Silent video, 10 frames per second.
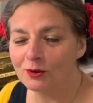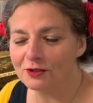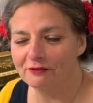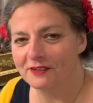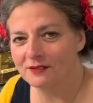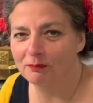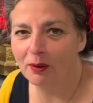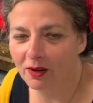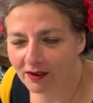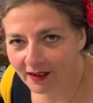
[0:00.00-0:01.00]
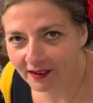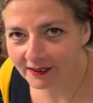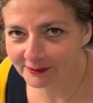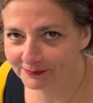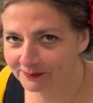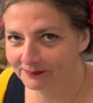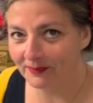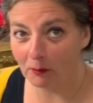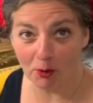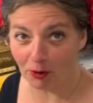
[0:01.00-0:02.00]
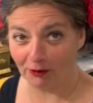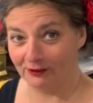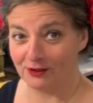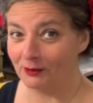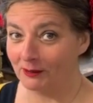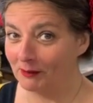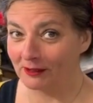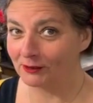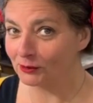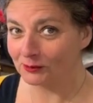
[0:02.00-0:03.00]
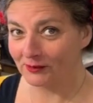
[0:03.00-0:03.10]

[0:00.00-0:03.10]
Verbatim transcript: not a pheasant plucker. I'm not going to do it, Michael.